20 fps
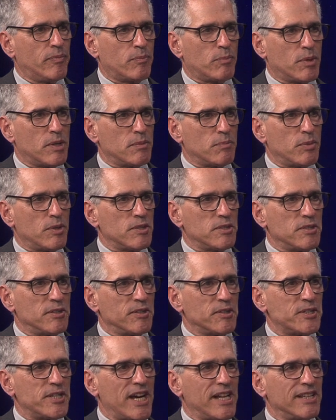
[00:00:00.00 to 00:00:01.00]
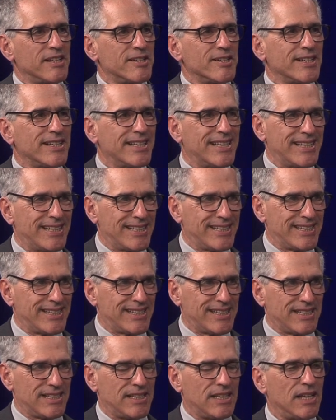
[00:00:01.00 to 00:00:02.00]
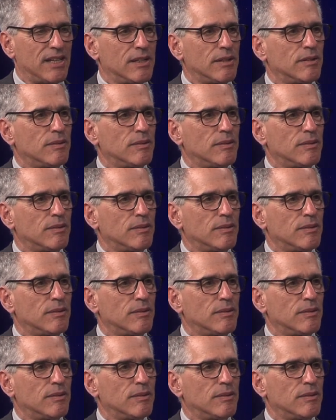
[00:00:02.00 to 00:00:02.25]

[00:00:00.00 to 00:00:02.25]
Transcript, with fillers: Per personal challenge. Really? Yeah.